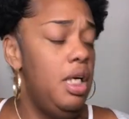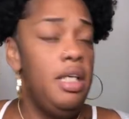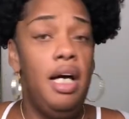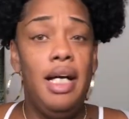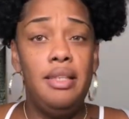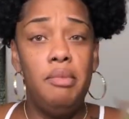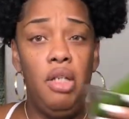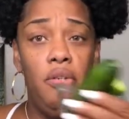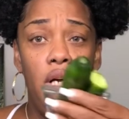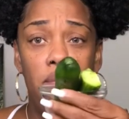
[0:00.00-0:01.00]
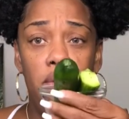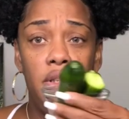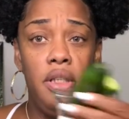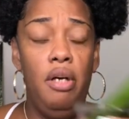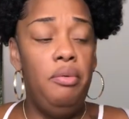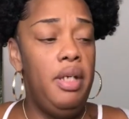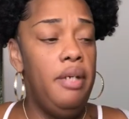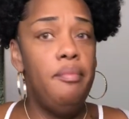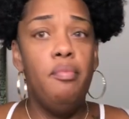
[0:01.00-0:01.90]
Y'all got some cucumber to go with it.